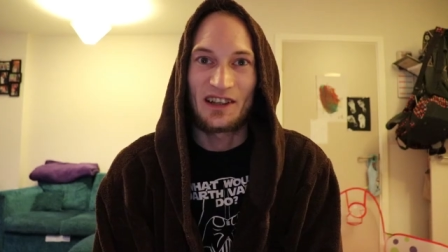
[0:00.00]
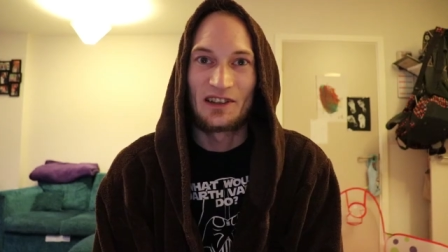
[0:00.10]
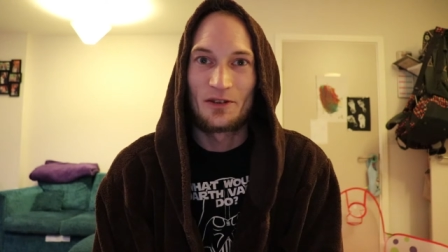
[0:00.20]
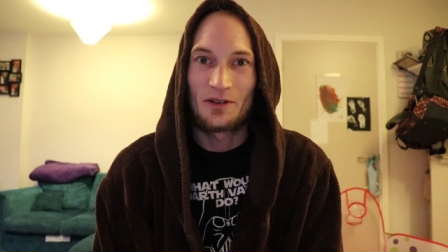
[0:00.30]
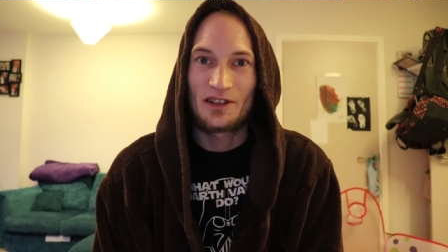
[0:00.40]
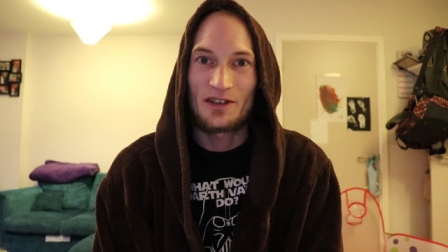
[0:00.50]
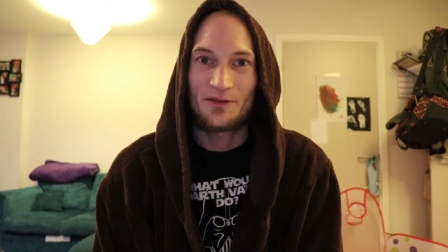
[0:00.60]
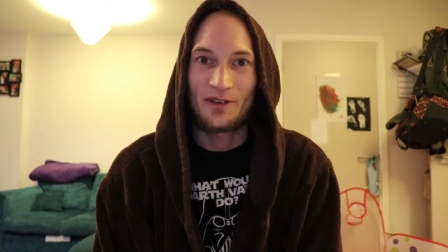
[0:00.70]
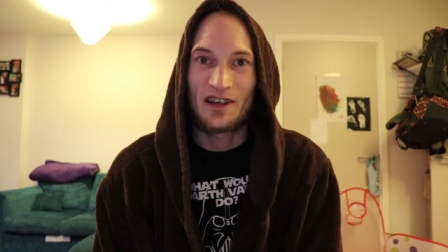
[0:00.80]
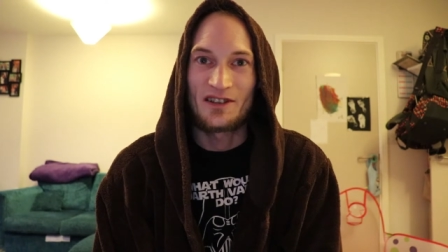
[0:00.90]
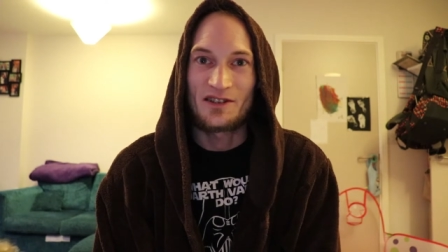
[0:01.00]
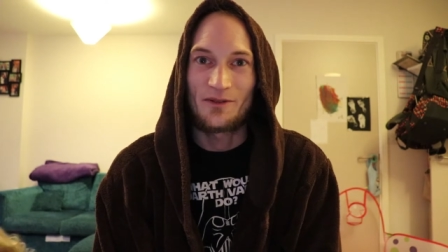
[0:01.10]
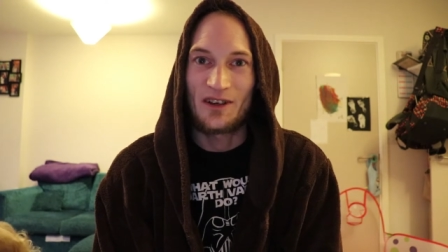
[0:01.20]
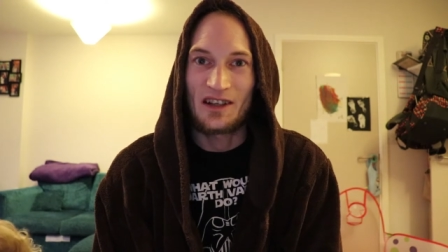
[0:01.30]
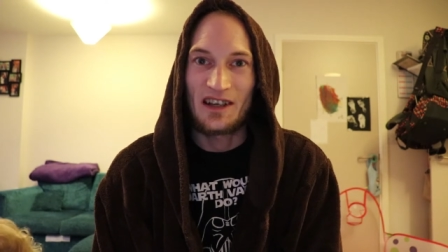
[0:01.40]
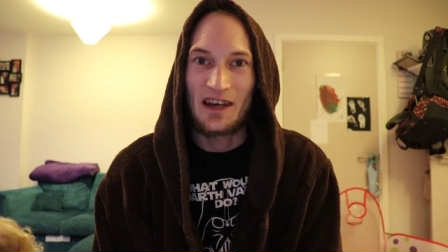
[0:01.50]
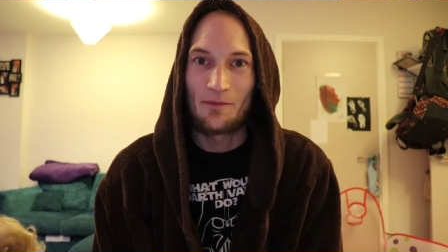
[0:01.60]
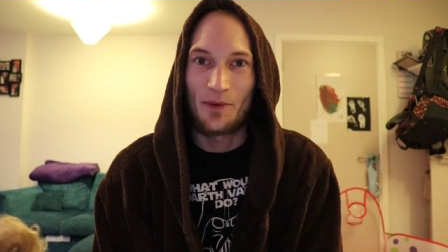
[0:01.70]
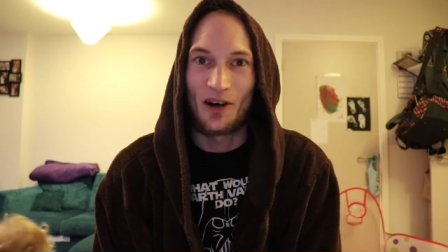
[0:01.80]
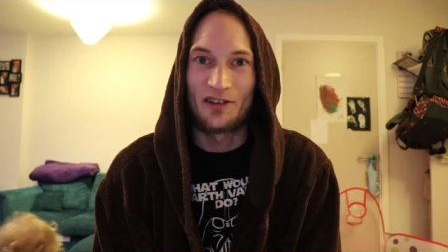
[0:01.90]
can Luke and his friends defeat the
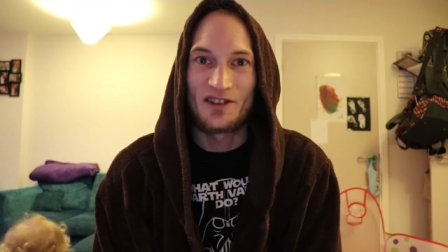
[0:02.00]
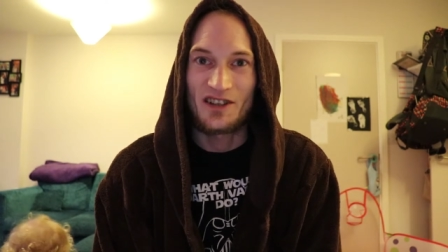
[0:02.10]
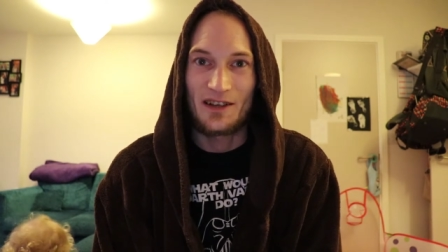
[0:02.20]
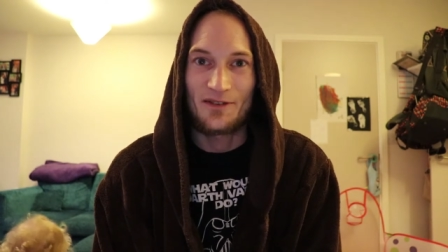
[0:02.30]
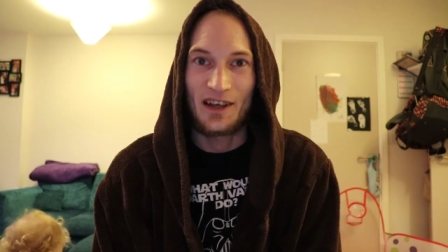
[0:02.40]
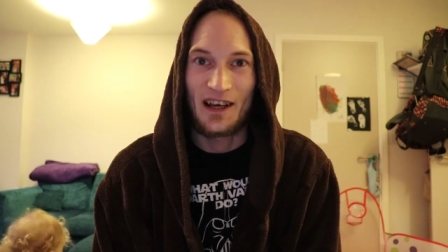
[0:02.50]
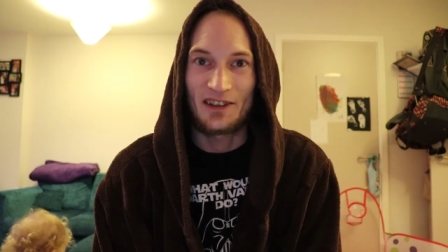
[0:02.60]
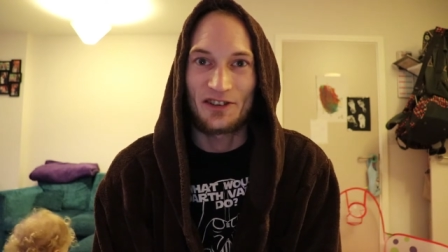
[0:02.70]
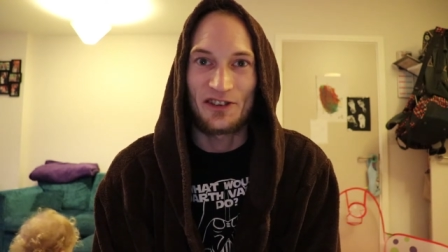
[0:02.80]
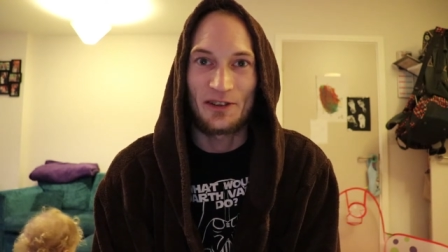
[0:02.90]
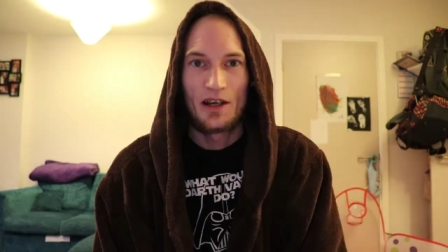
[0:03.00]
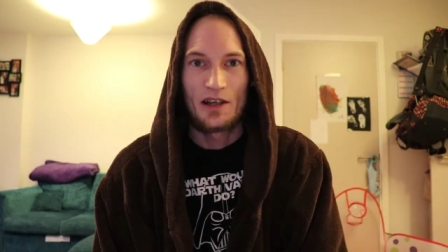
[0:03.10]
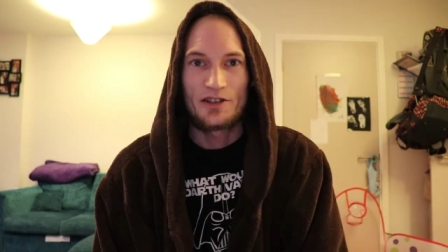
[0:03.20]
Empire and save the galaxy?